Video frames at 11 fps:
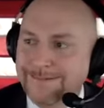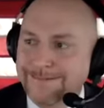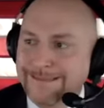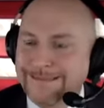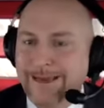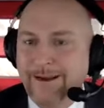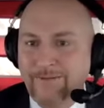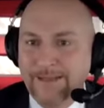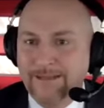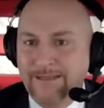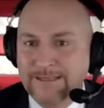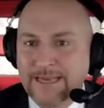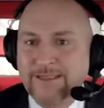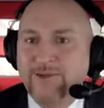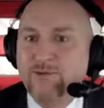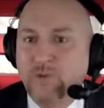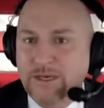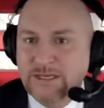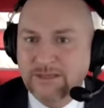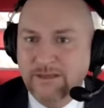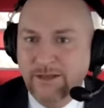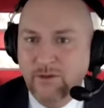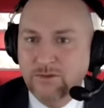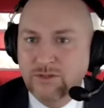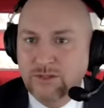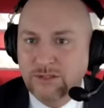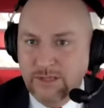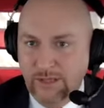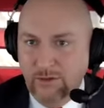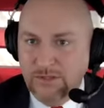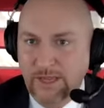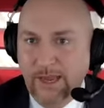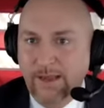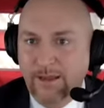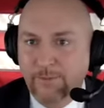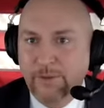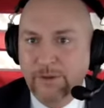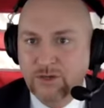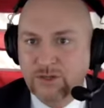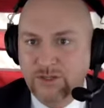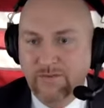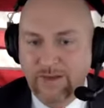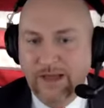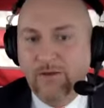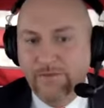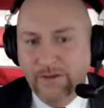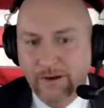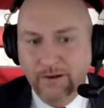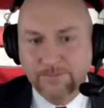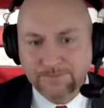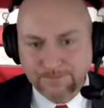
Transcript: it's kind of is that the risk that you take in putting yourself out there?